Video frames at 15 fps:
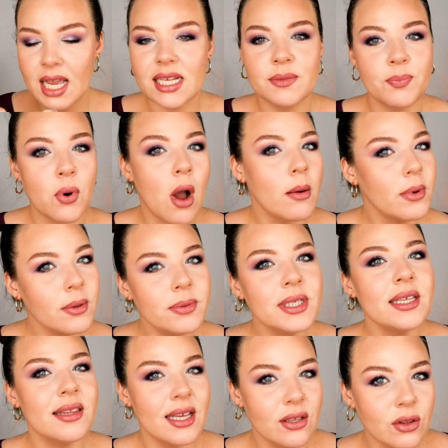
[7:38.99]
is
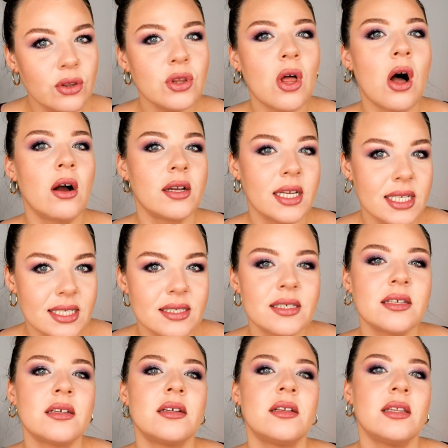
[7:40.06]
probably the longest